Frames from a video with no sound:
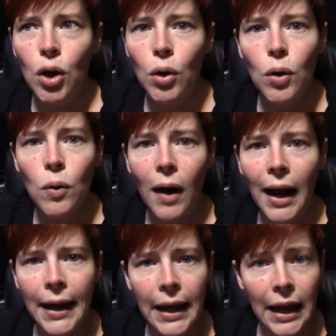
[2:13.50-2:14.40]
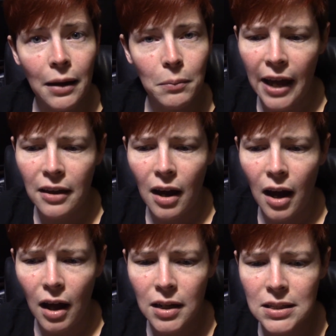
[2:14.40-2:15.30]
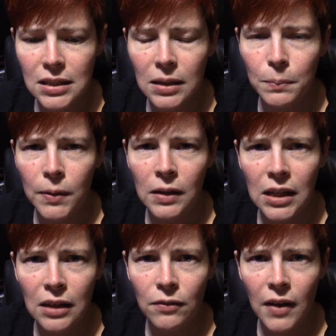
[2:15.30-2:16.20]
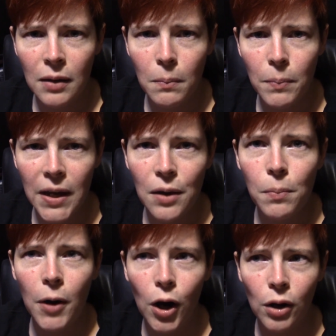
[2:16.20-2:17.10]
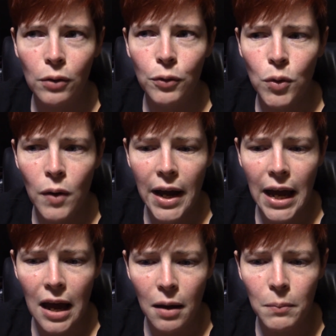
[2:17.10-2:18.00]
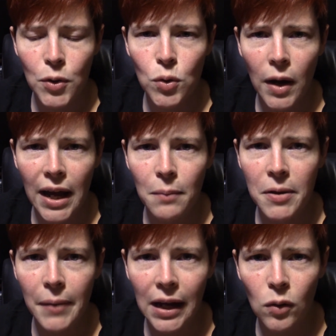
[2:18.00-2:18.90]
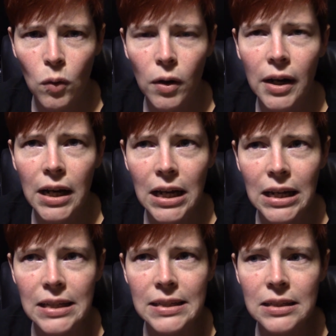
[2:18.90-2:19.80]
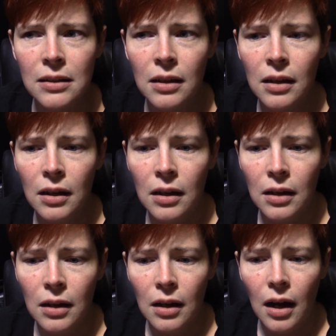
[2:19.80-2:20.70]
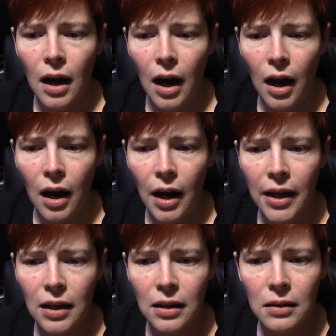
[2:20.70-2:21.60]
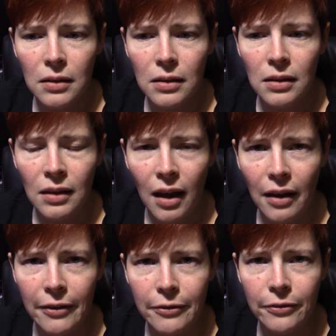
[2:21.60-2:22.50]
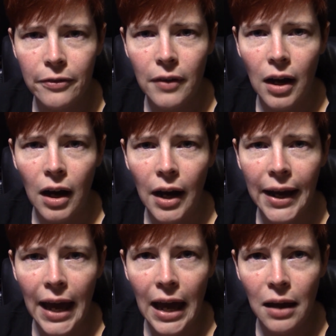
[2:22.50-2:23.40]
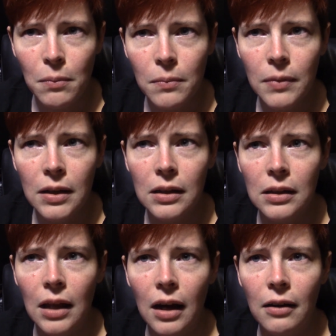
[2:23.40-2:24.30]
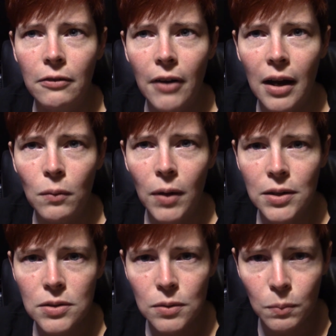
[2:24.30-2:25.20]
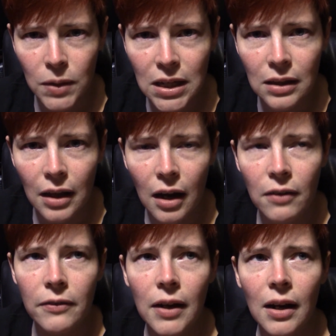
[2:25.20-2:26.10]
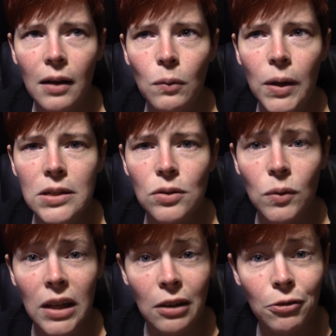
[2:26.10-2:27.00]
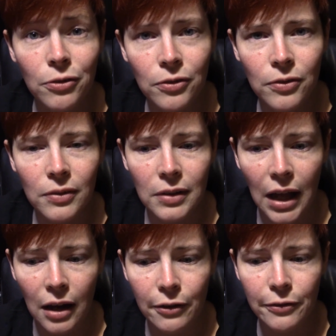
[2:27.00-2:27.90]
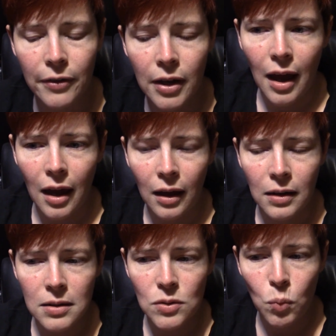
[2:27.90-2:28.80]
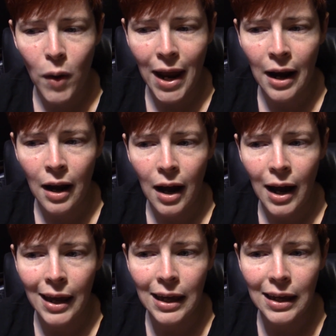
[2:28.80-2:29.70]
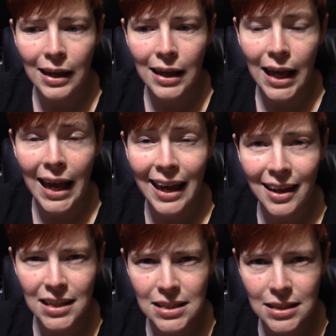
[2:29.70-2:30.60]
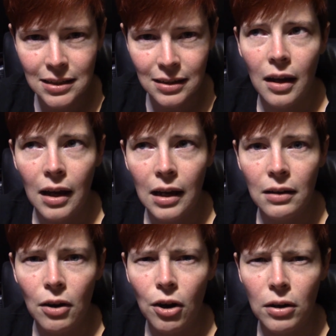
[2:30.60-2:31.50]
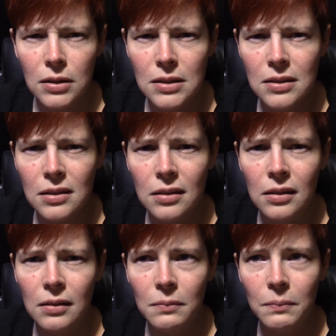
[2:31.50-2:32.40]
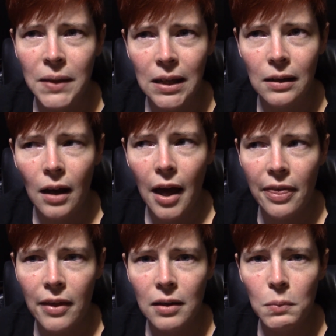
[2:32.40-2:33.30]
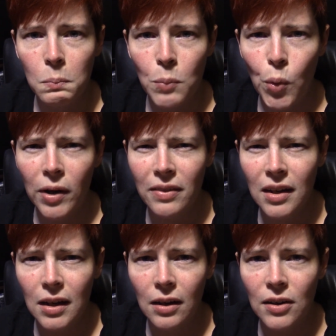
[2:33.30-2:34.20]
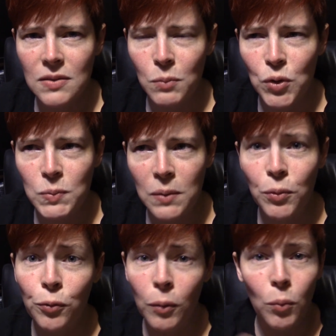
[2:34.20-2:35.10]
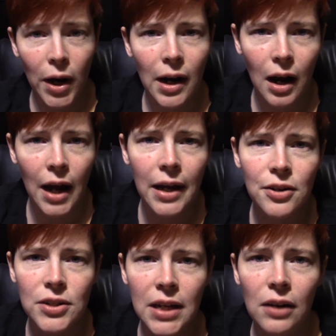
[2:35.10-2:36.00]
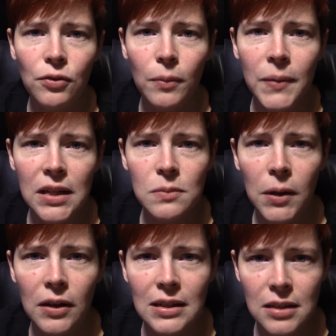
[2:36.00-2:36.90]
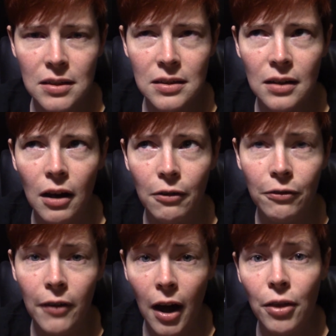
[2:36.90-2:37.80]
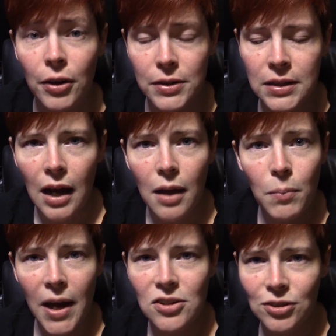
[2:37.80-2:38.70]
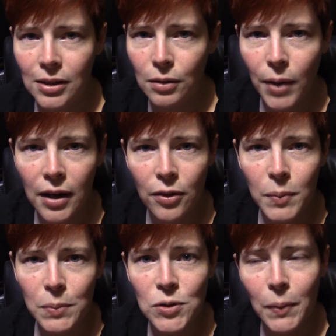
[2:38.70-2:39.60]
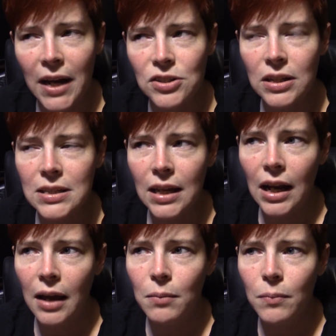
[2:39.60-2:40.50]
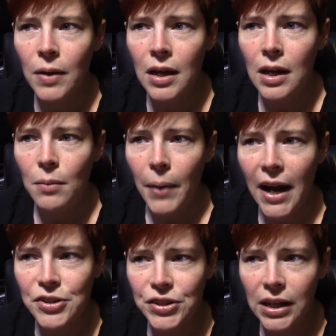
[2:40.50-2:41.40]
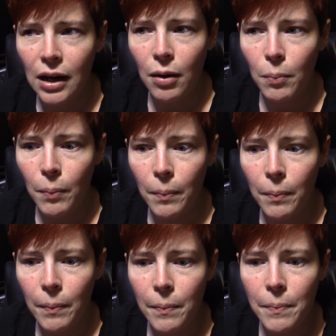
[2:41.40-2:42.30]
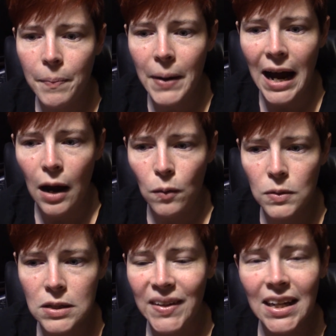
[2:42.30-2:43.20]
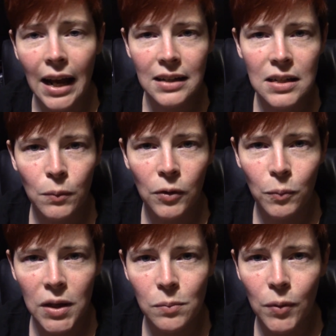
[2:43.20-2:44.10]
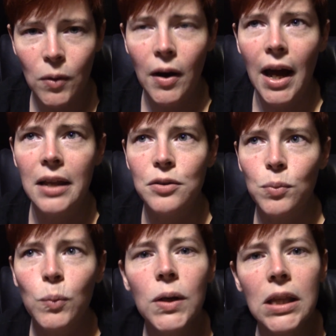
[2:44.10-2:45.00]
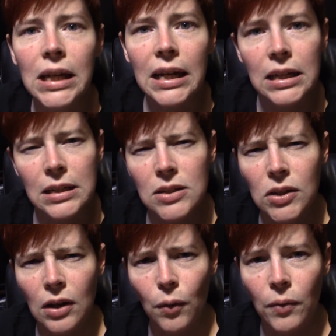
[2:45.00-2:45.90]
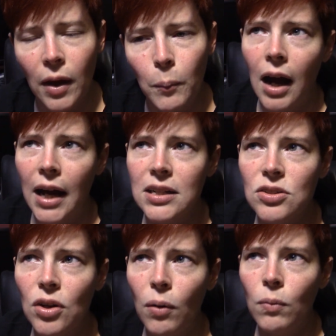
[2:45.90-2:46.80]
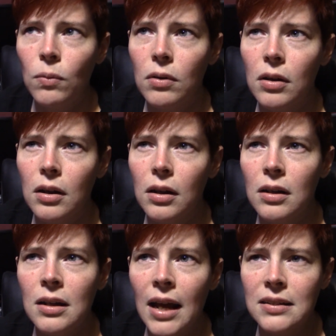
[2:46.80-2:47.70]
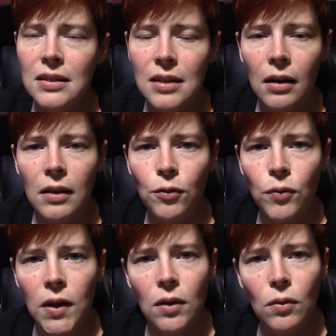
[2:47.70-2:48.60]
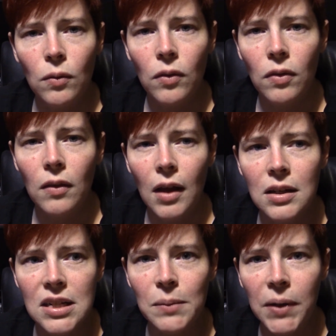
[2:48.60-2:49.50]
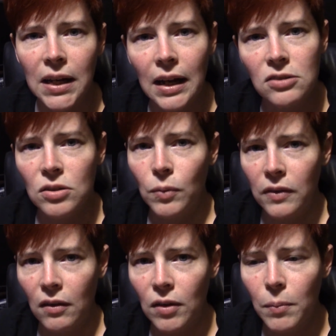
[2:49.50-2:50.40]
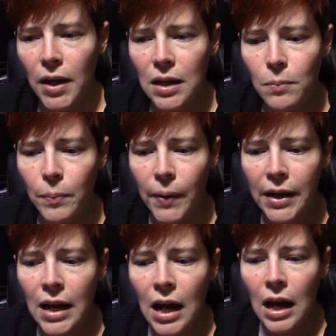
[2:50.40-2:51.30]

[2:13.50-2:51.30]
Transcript: who I am. I honestly believe that a big part of who I am at my core, is I love. I am love. I want to be loved, and I want to give love. And when I can't, it hurts me, I think, more than it hurts most people, from what I understand from the experiences of others. I'm passionate about other people's passions, and I'm passionate about connecting with people and really getting to know them. I don't necessarily feel a deep connection with everybody, but